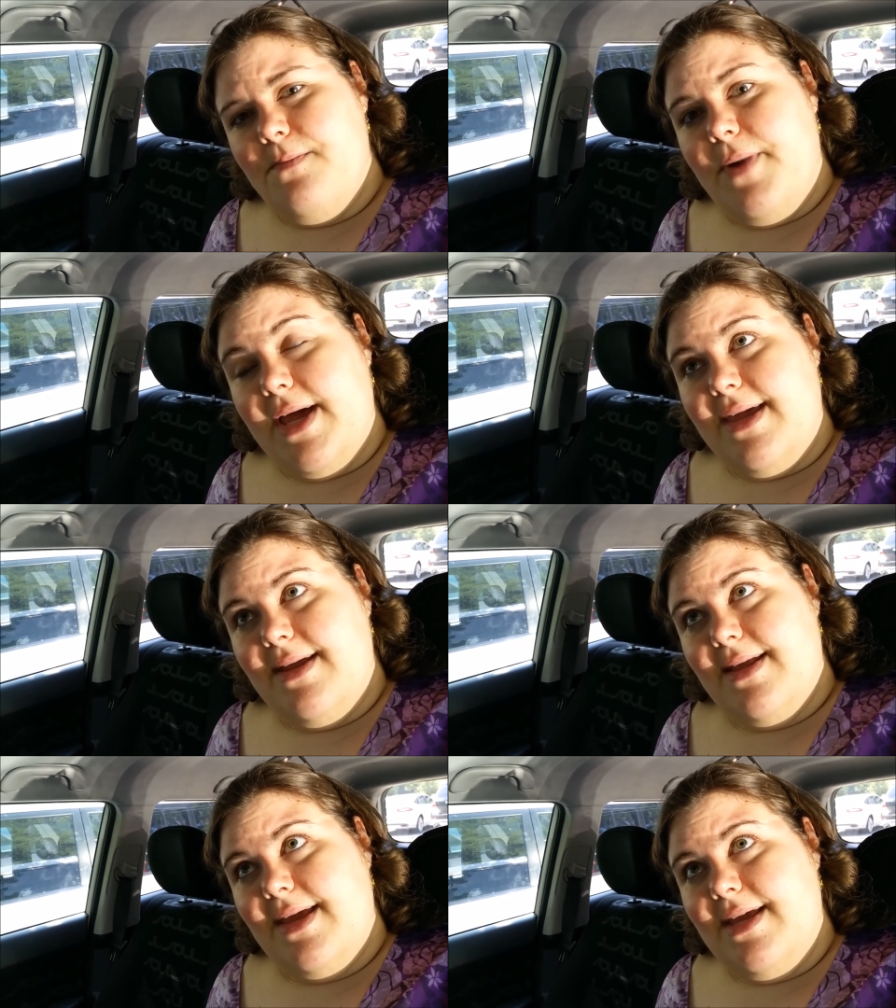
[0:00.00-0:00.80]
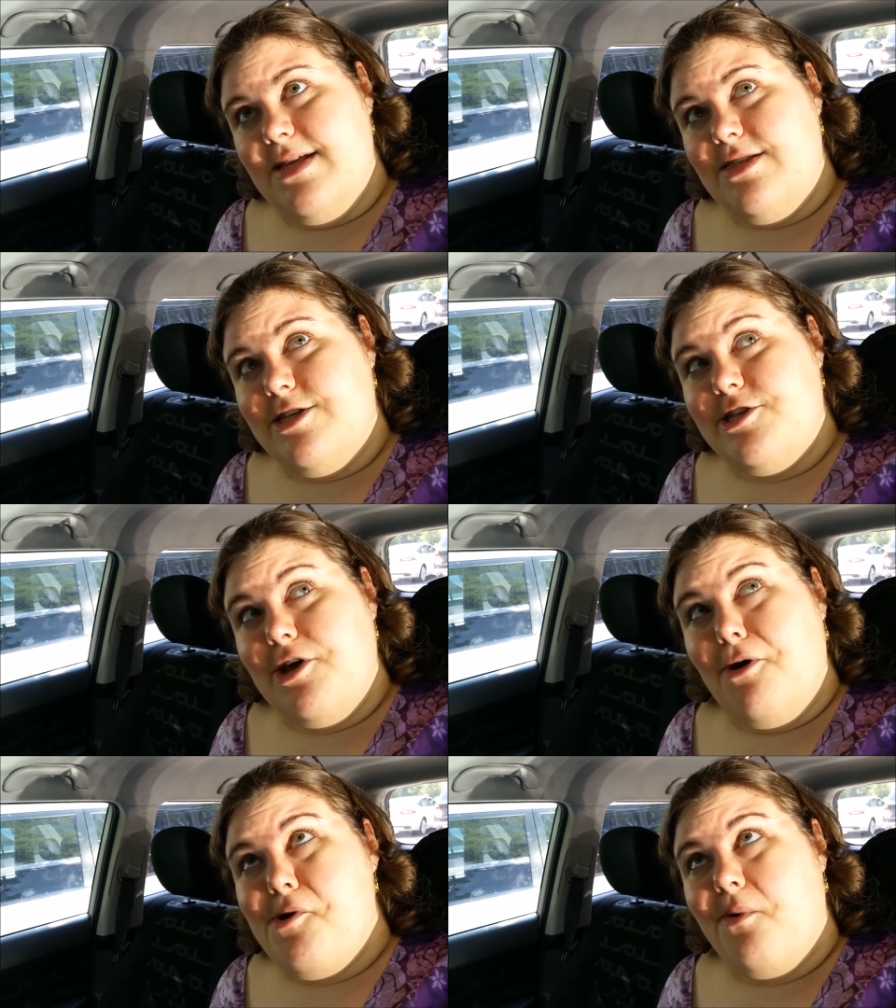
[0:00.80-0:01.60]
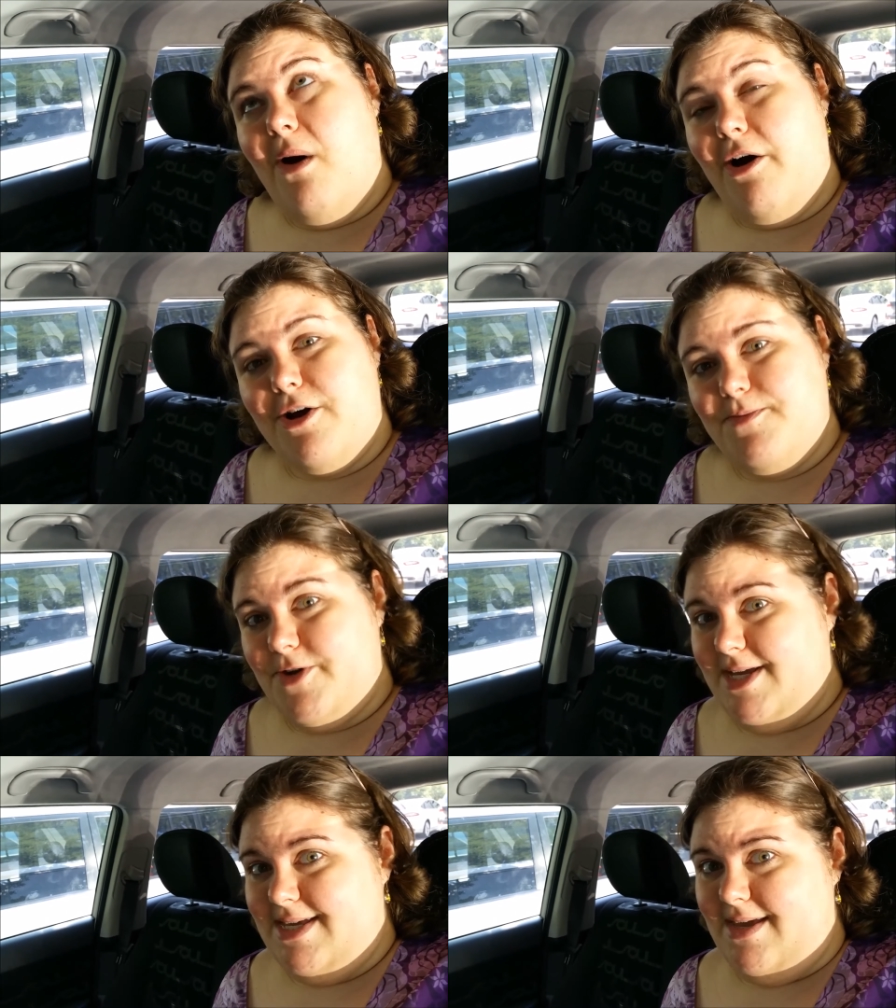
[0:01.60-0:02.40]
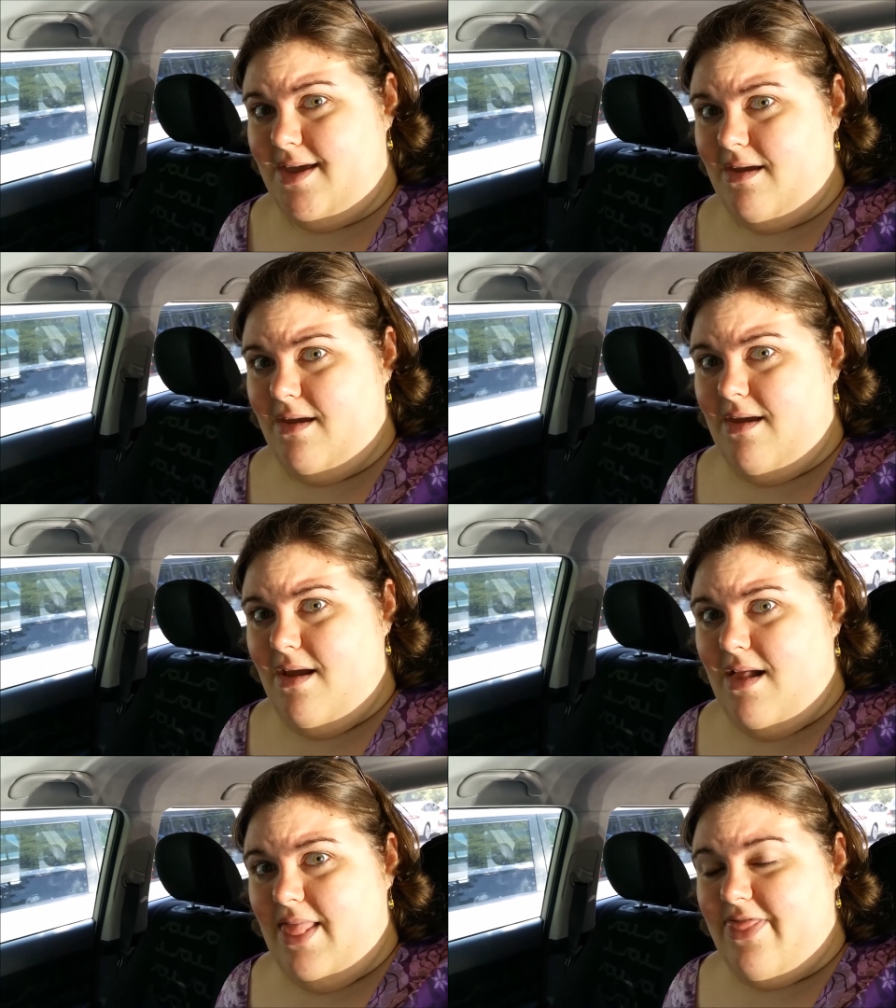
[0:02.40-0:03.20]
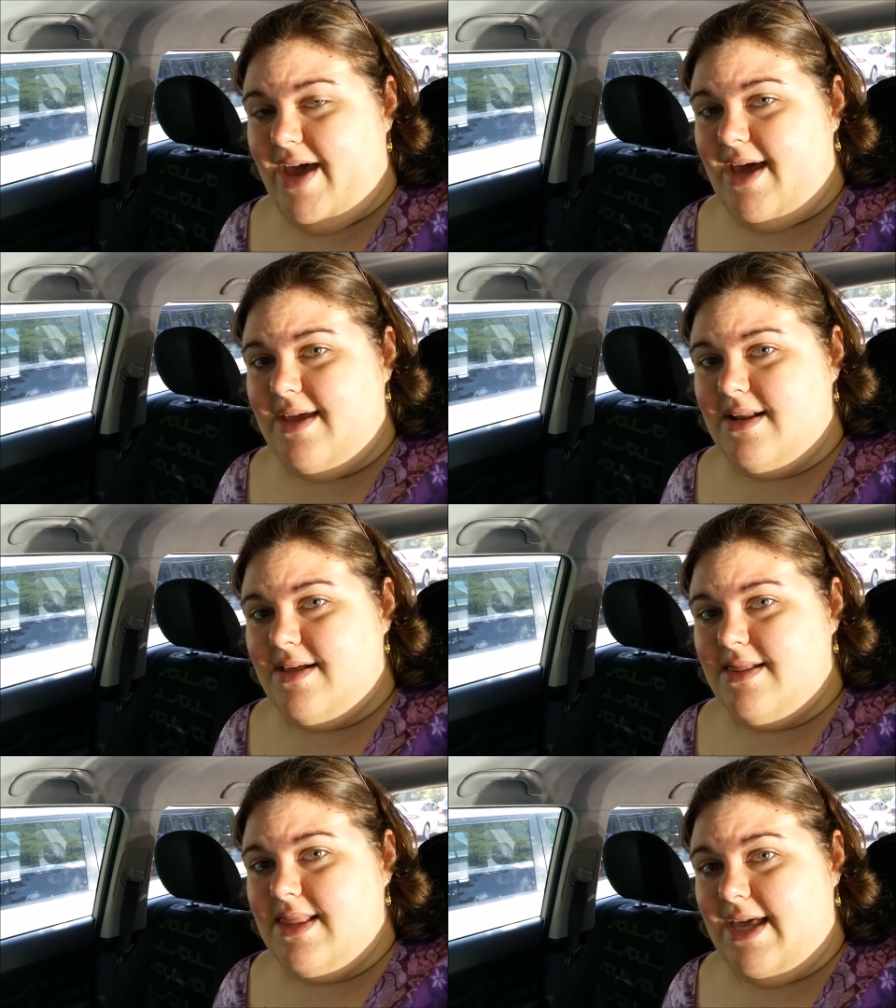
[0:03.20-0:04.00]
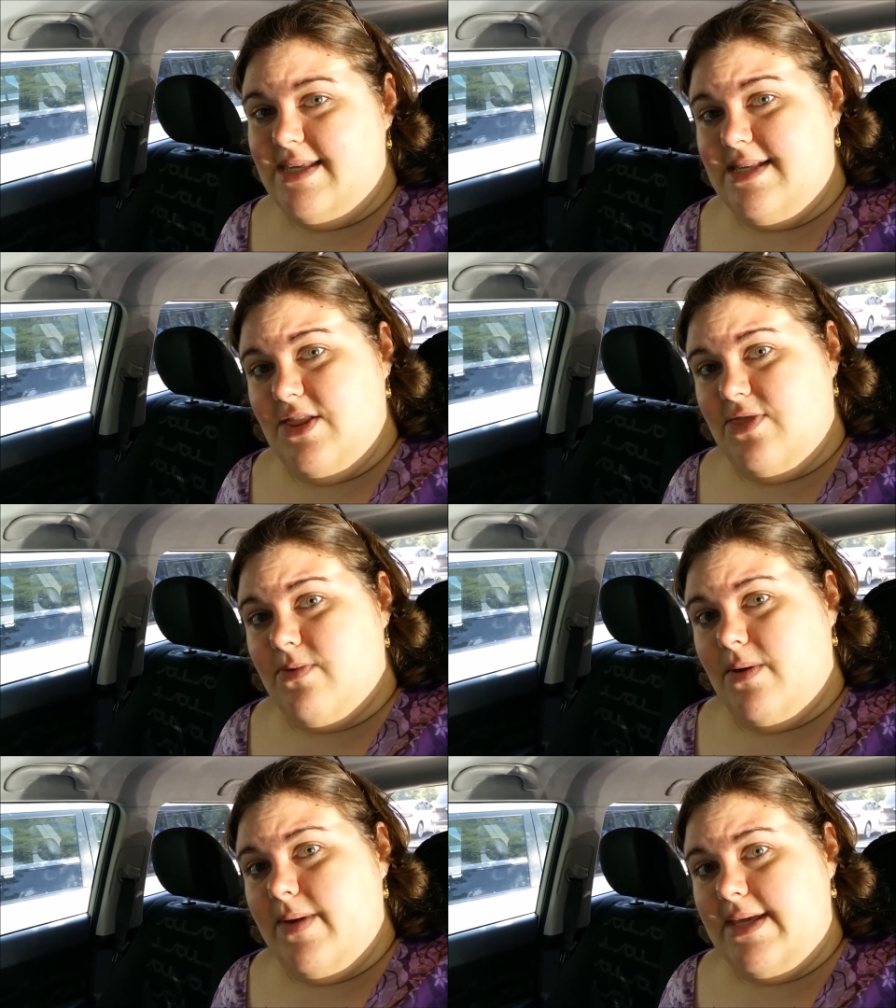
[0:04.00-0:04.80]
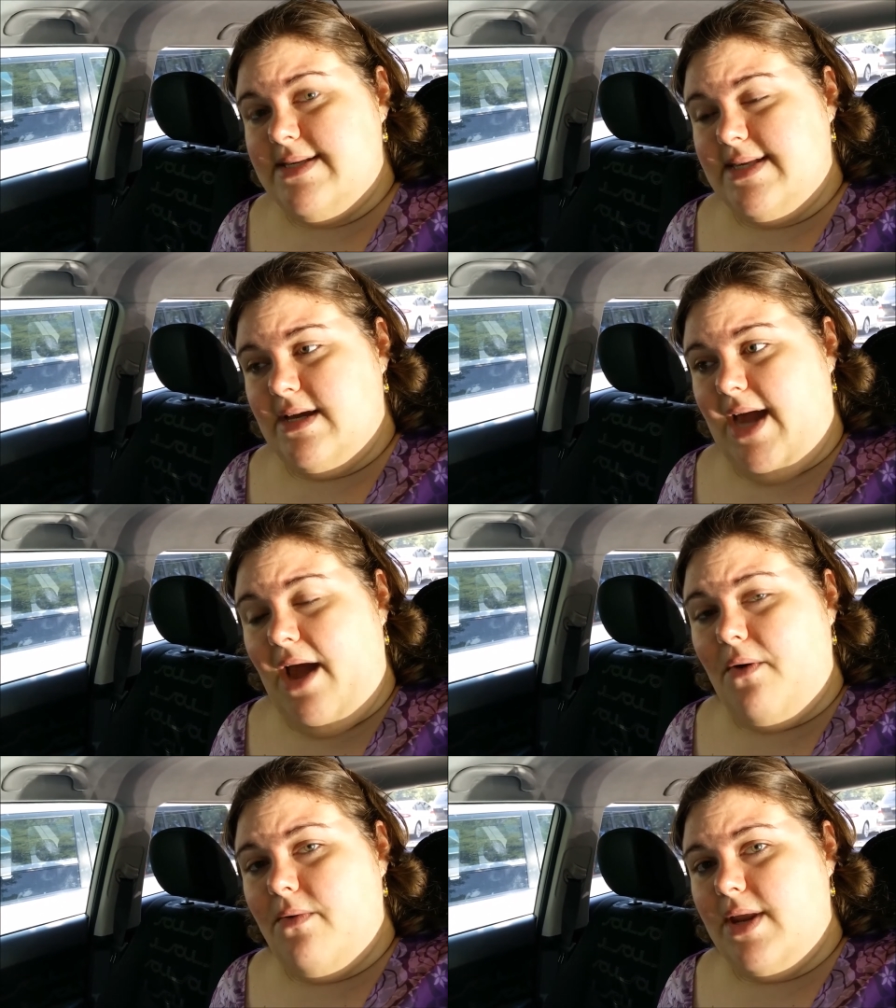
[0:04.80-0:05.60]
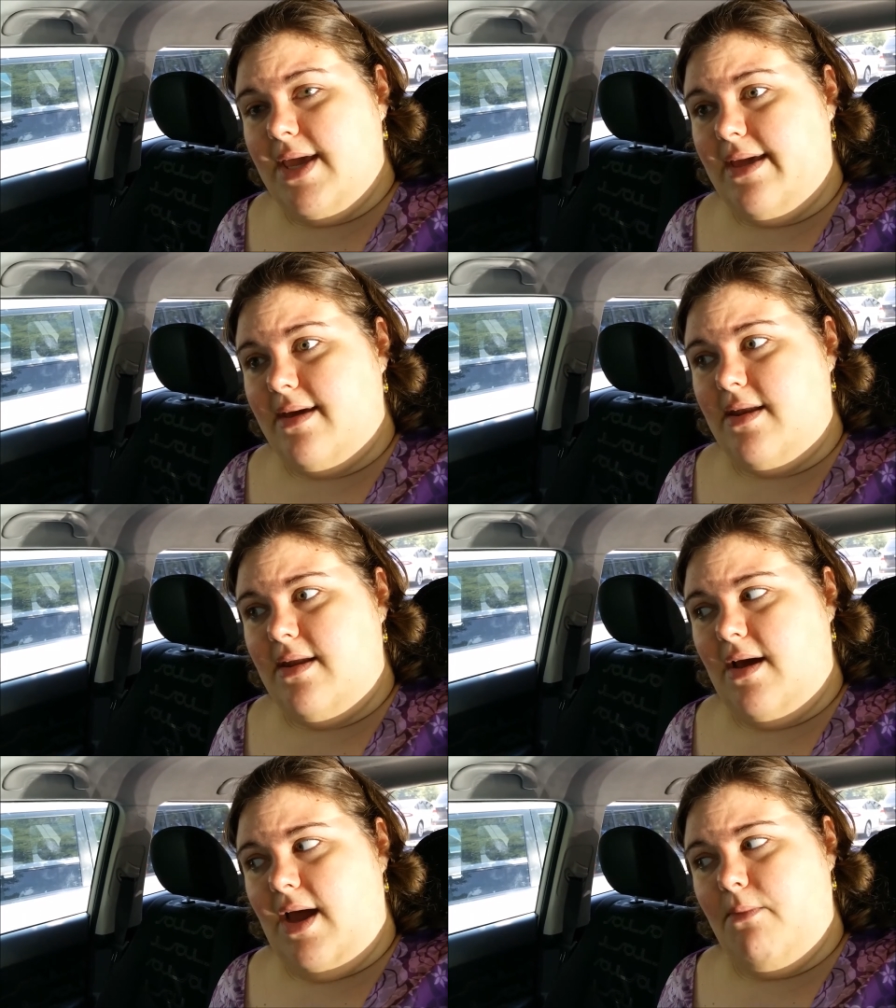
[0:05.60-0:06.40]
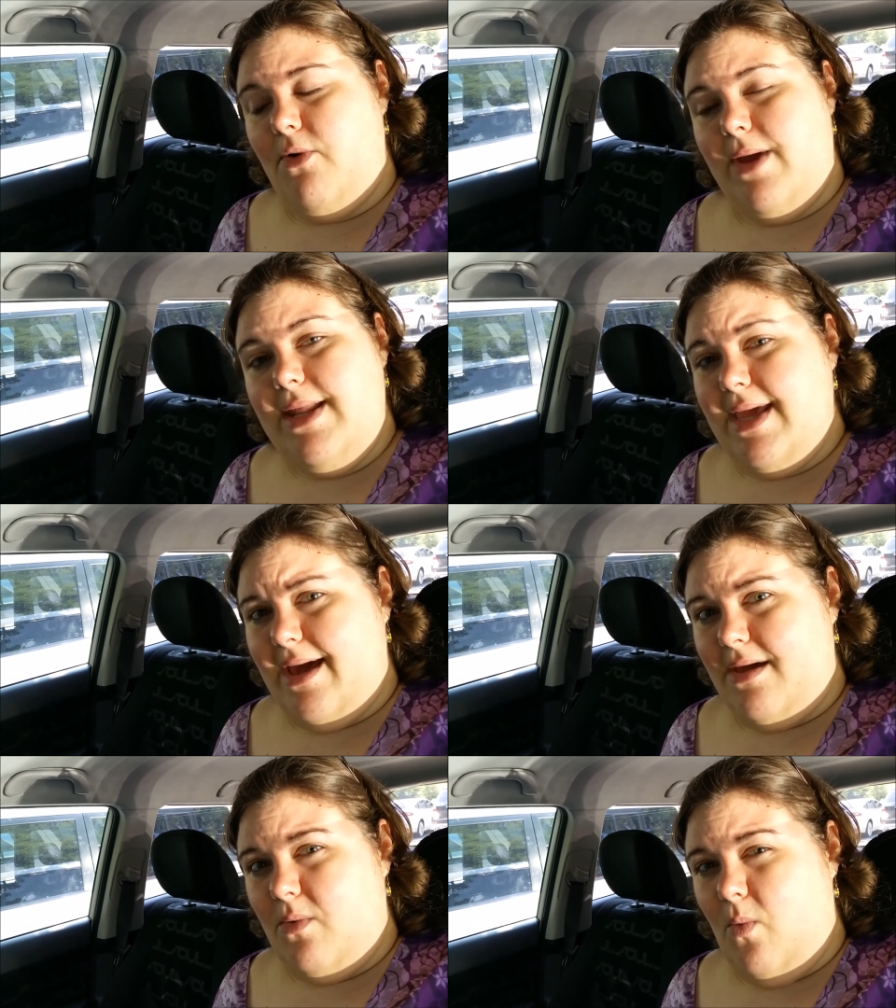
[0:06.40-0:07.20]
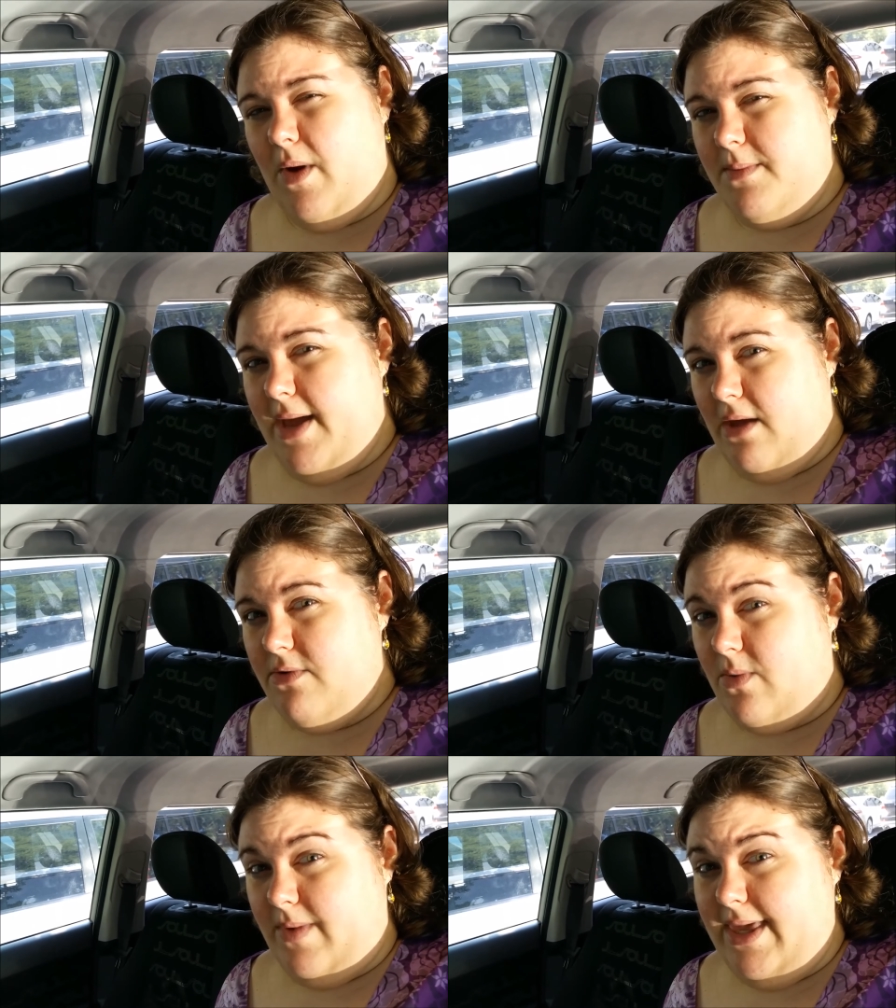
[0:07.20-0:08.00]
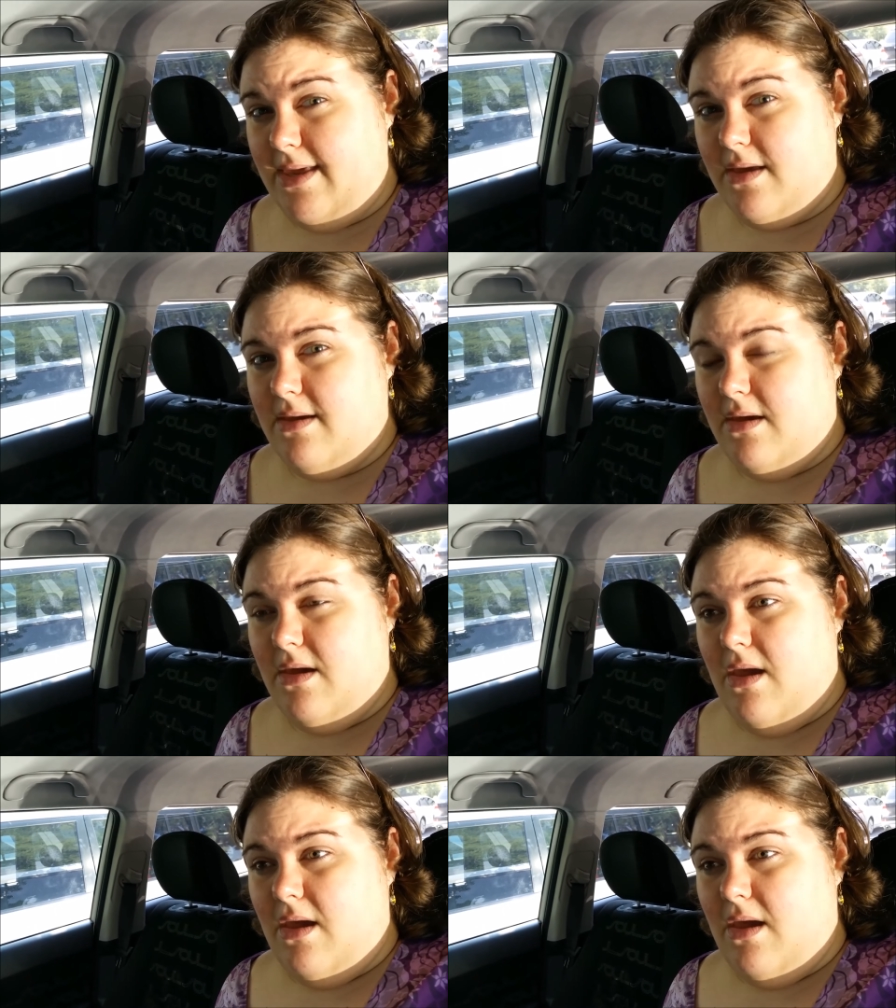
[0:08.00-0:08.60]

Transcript: but it's so heartbreaking that less than three weeks out and I'm already at one pound a week.